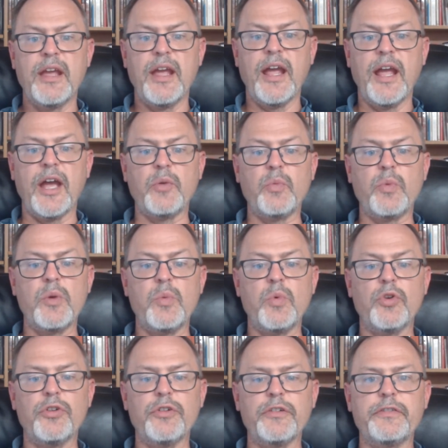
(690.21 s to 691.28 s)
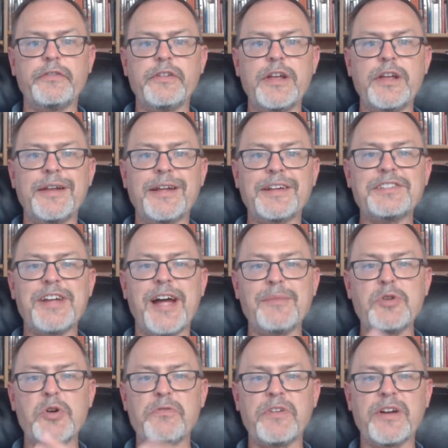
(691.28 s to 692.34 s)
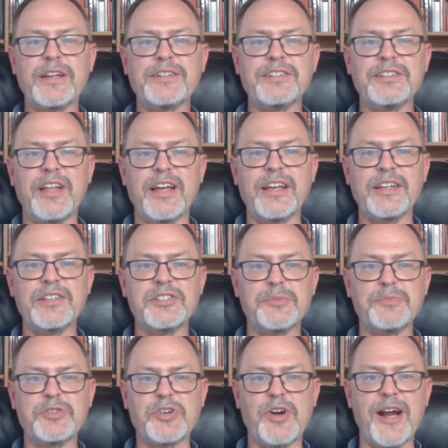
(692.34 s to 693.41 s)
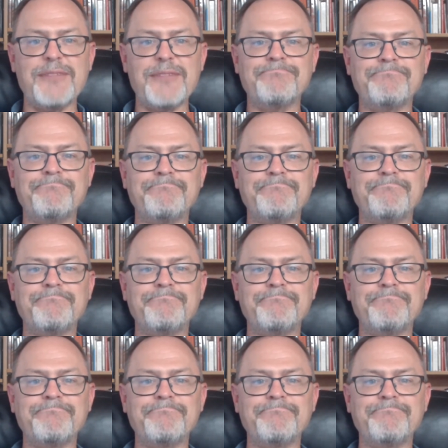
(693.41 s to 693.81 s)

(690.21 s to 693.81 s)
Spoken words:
and we will see you next time. Don't forget to like and subscribe.